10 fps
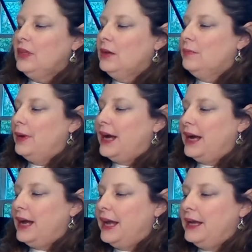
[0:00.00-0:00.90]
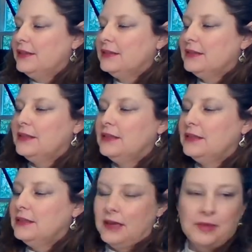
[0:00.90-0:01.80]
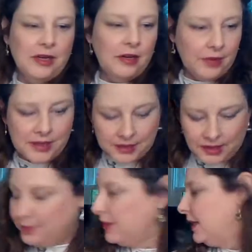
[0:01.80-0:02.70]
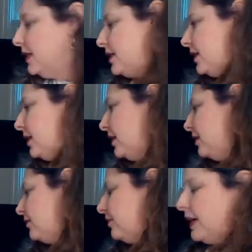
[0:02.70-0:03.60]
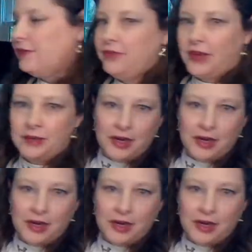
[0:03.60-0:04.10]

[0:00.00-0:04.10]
by, I'm going to erase a couple things here, if I can find my